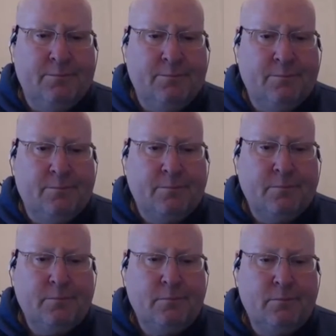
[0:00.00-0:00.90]

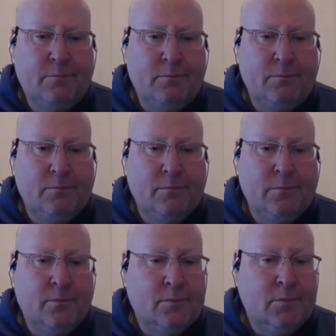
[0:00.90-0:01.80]

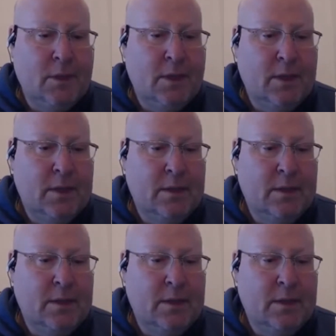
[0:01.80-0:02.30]
No one is speaking in this clip.